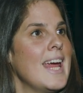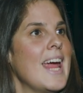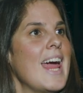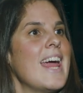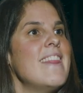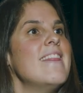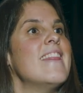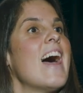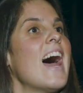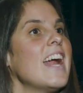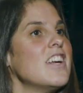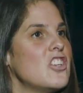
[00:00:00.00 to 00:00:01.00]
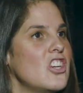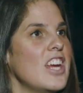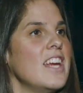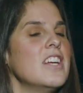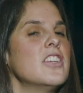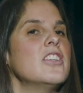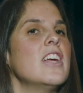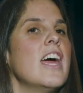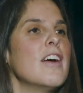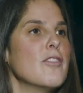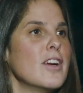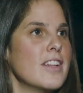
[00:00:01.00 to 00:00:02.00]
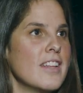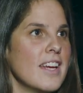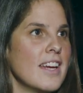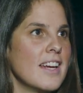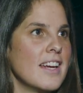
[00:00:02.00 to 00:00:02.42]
And that changed everything.